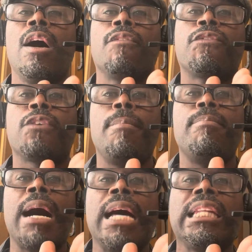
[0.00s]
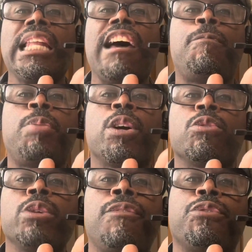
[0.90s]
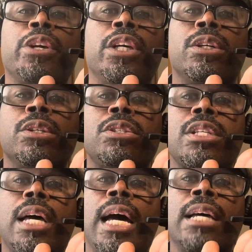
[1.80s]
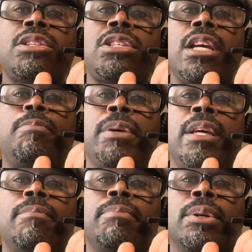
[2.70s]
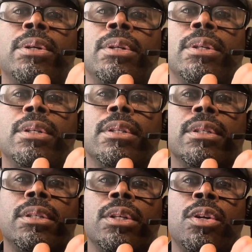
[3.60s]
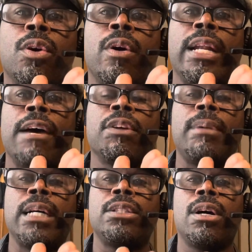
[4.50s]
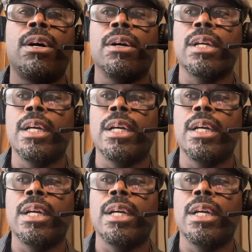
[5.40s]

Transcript: from my left peripherals, I see a pit bull going after my dog.